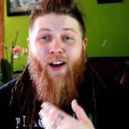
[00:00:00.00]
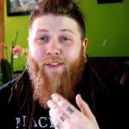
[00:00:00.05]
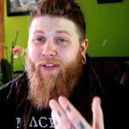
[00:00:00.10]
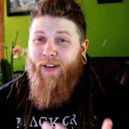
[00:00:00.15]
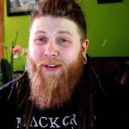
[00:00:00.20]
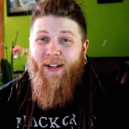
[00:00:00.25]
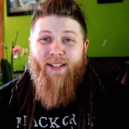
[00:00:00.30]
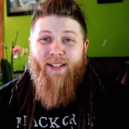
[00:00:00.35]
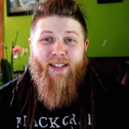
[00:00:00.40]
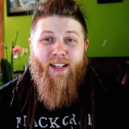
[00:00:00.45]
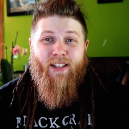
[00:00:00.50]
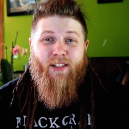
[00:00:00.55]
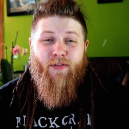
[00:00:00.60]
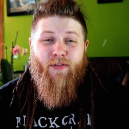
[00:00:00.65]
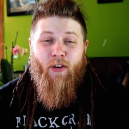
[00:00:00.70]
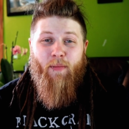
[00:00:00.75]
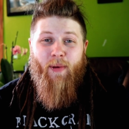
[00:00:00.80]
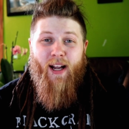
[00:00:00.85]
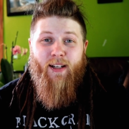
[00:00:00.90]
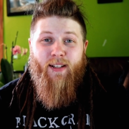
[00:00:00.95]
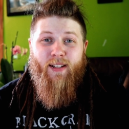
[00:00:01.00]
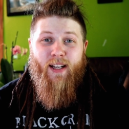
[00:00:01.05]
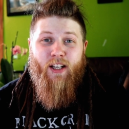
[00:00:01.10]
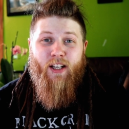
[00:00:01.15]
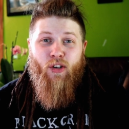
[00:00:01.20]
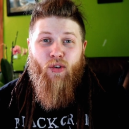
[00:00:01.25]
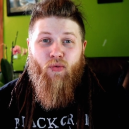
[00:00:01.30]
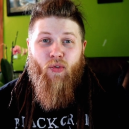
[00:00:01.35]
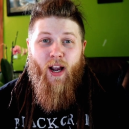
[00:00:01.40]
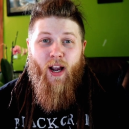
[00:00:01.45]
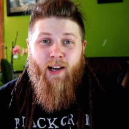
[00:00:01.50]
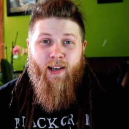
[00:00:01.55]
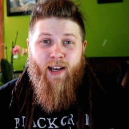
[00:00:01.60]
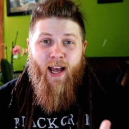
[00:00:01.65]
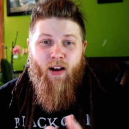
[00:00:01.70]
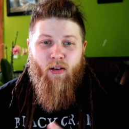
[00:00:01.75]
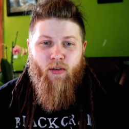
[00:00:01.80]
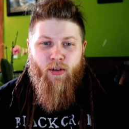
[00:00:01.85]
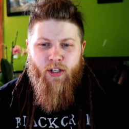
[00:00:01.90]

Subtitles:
For instance, for my Tegu right now,